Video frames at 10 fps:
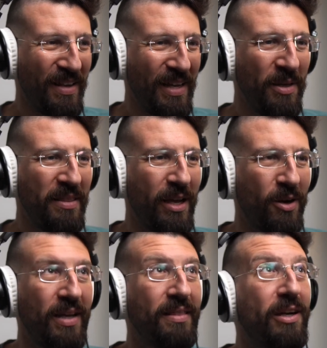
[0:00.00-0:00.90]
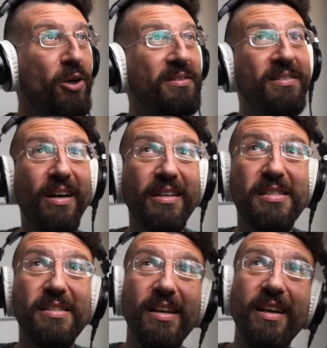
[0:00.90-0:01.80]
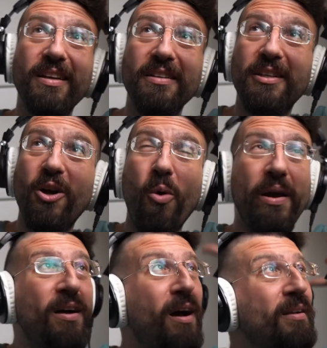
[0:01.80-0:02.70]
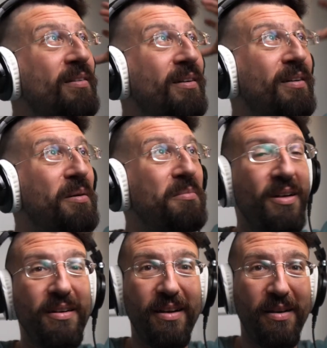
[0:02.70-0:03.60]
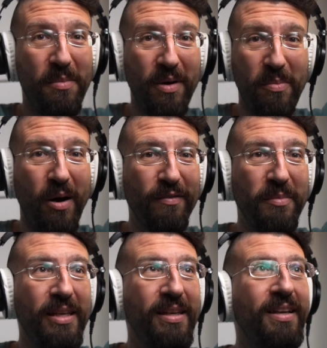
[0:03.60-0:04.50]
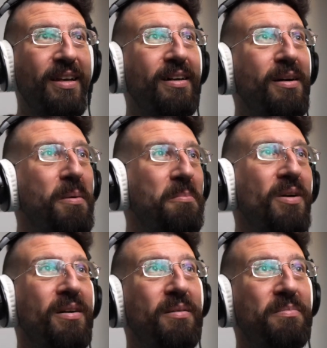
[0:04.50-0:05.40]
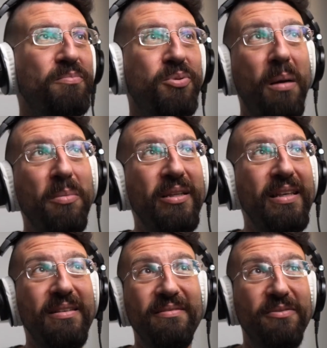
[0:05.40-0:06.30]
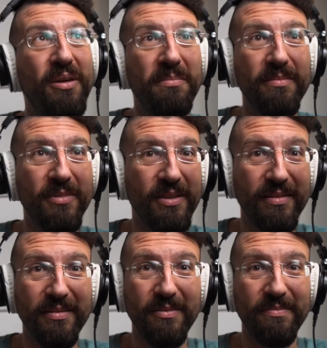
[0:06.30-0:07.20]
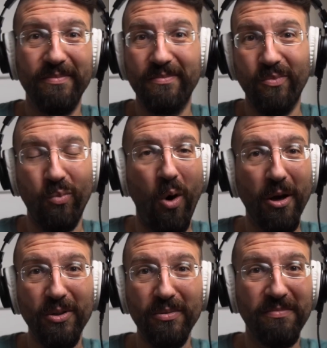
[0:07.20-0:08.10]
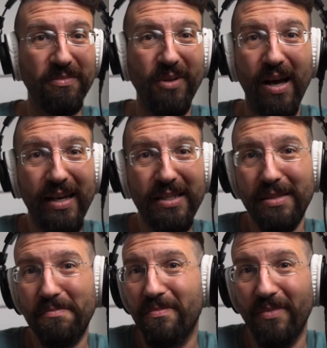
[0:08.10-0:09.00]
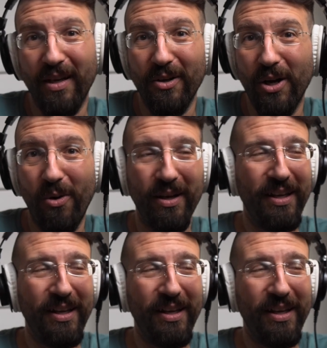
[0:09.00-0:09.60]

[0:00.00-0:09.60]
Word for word: I'm in there, and there are ducts going on um, up above me, um, uh, probably from uh, water lines. I don't know.